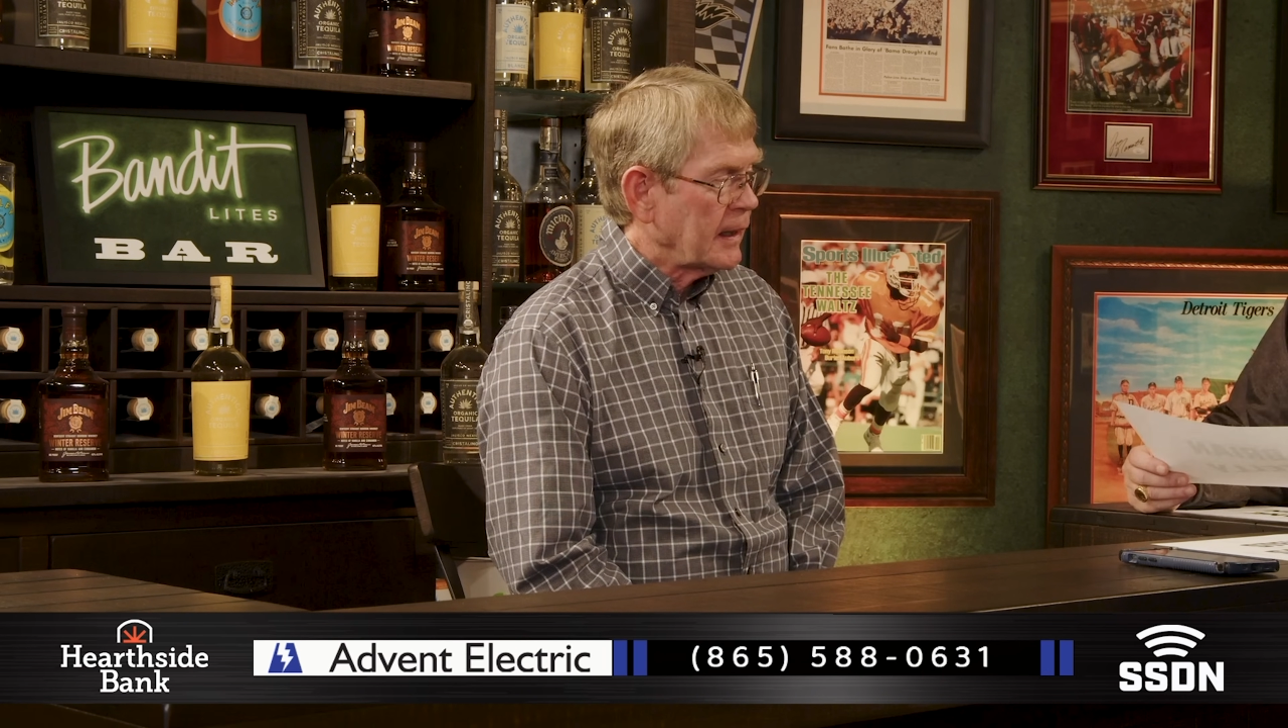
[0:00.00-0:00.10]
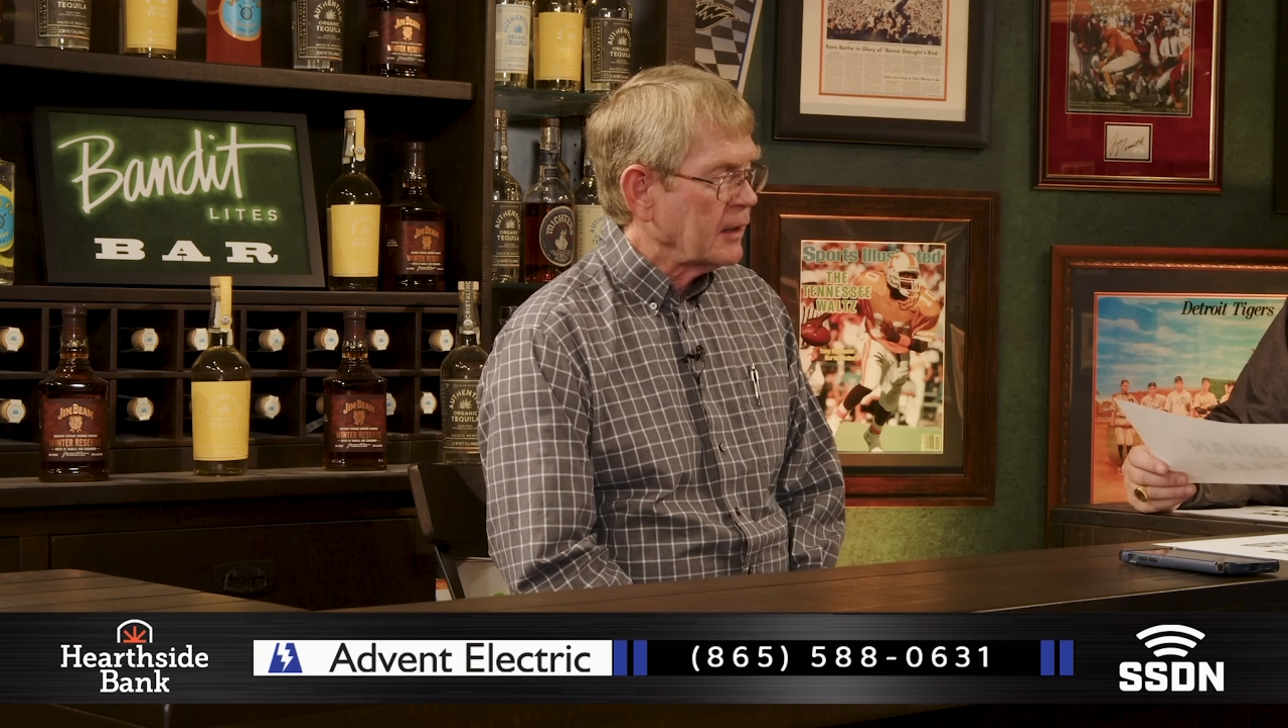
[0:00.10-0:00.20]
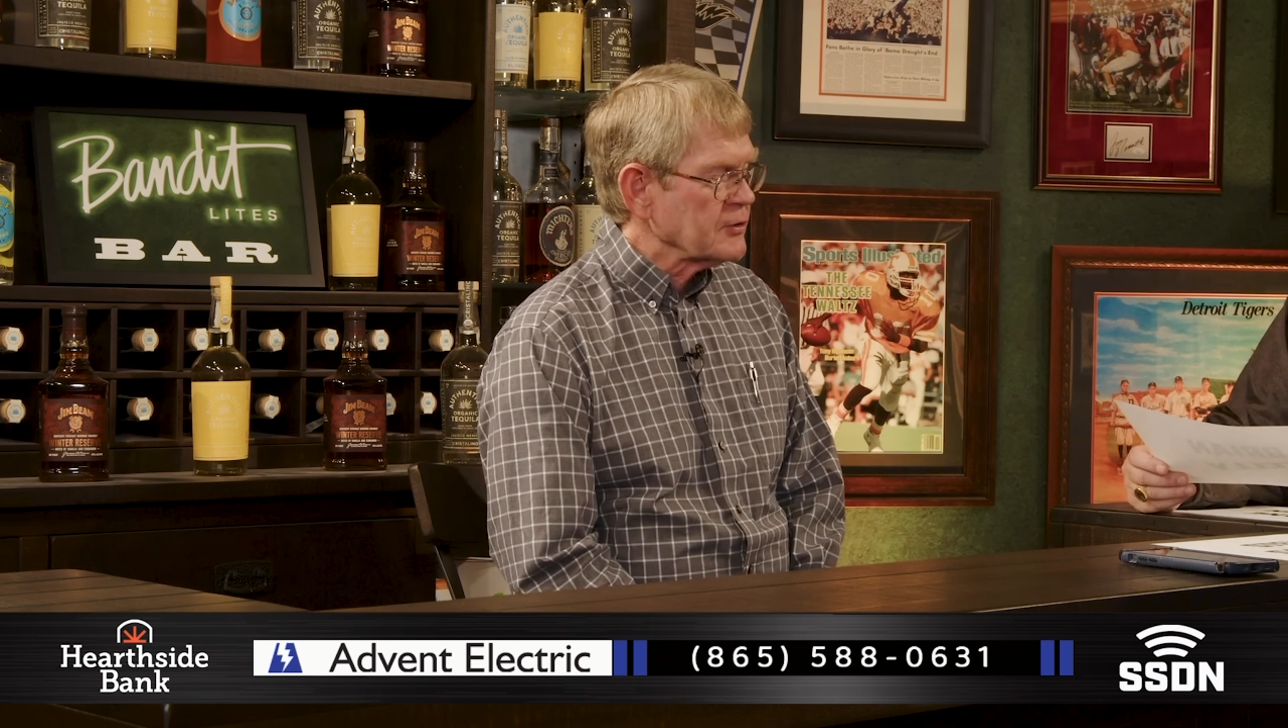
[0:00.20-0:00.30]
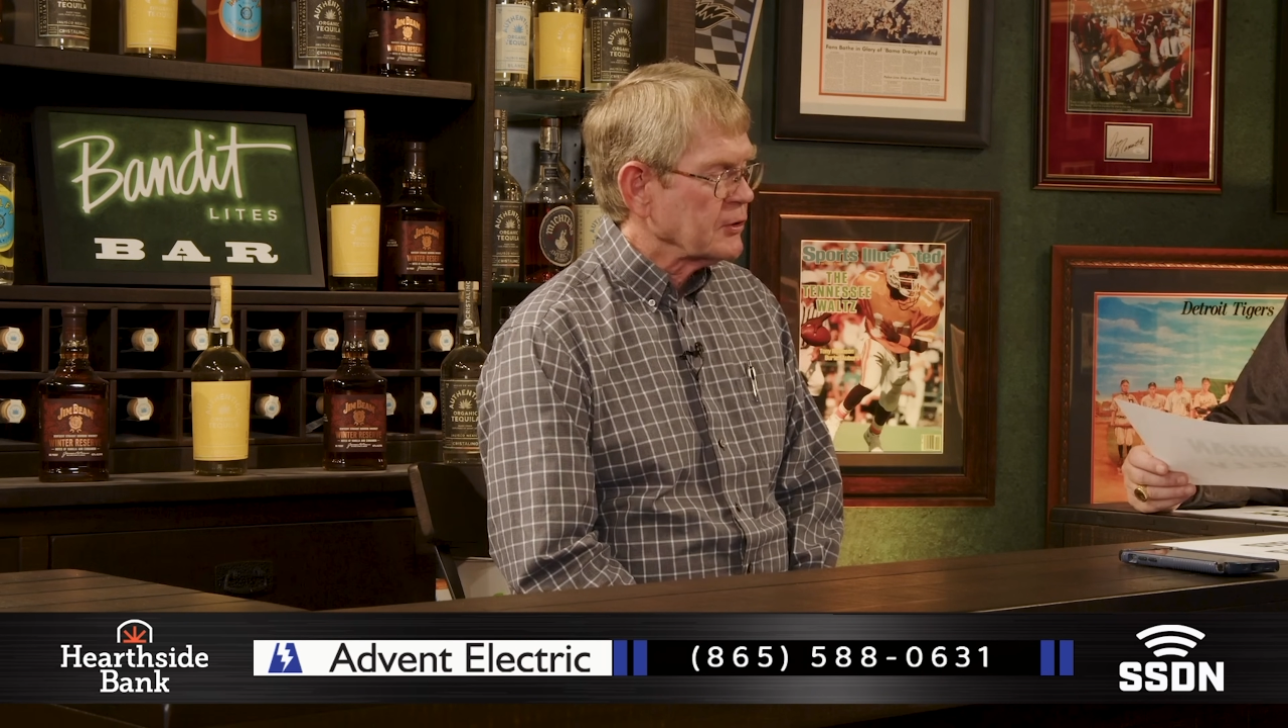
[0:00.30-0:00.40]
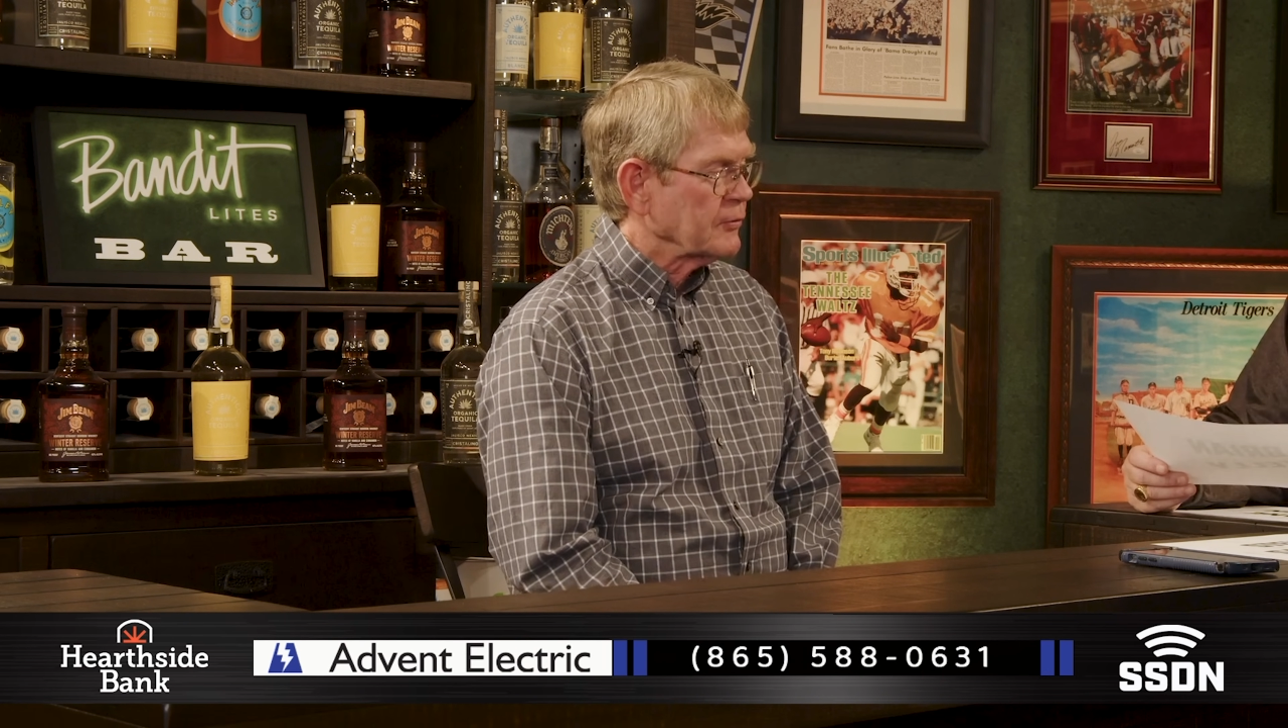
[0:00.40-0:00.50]

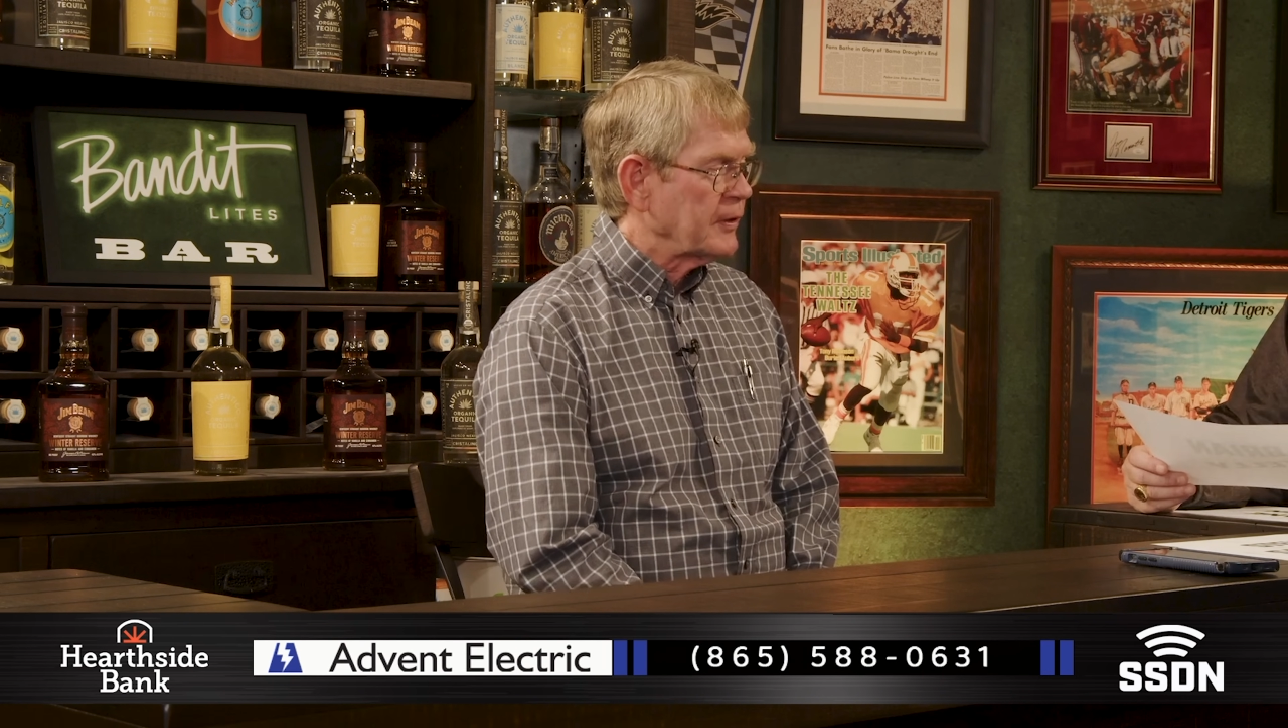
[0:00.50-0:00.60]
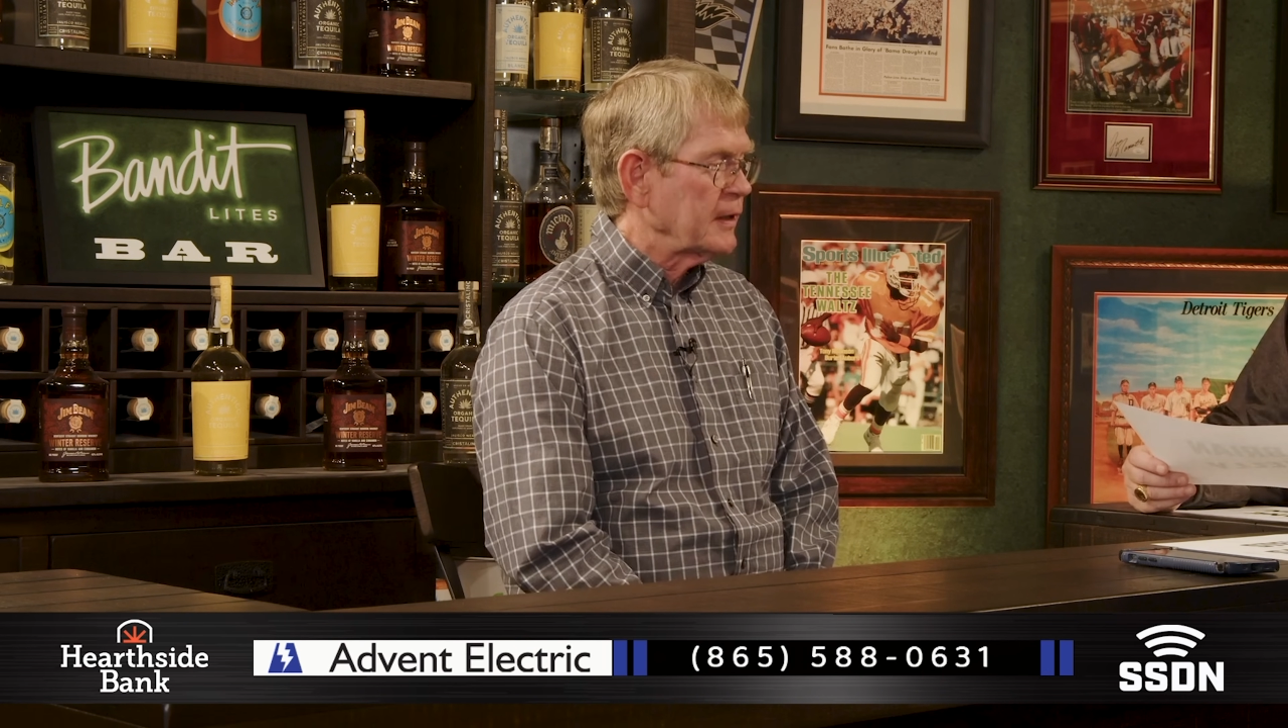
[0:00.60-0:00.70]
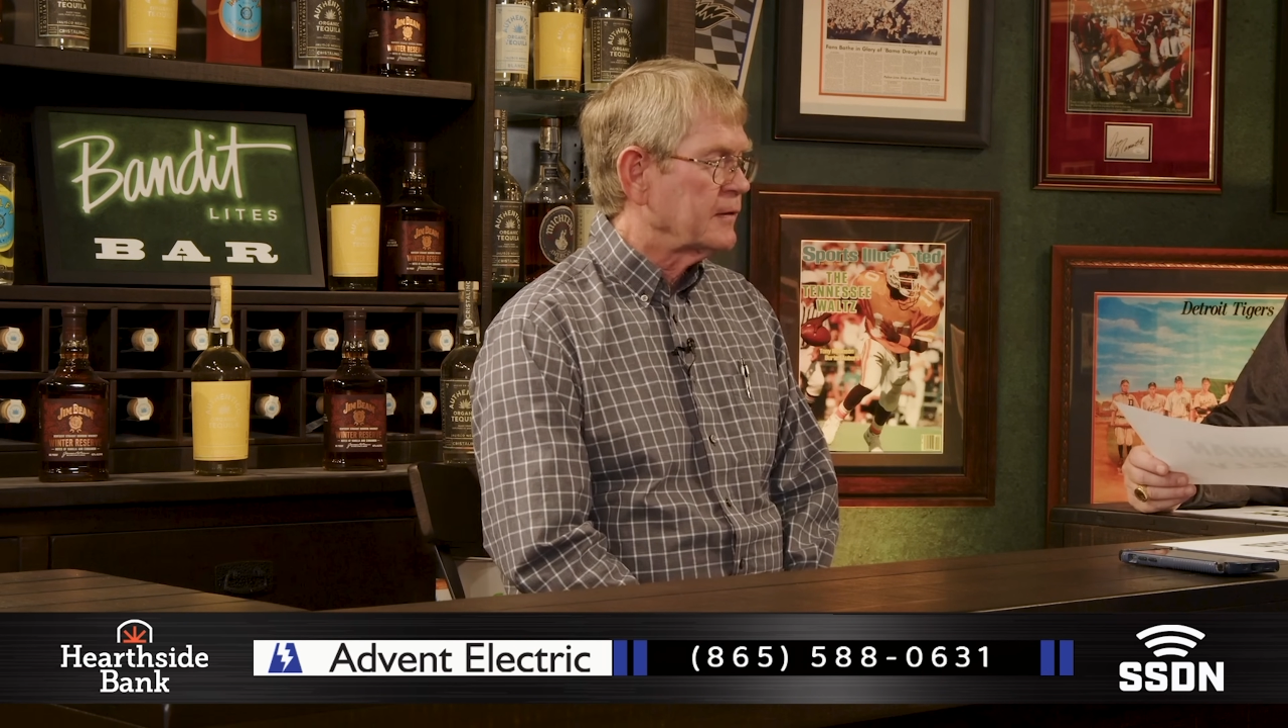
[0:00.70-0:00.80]
also think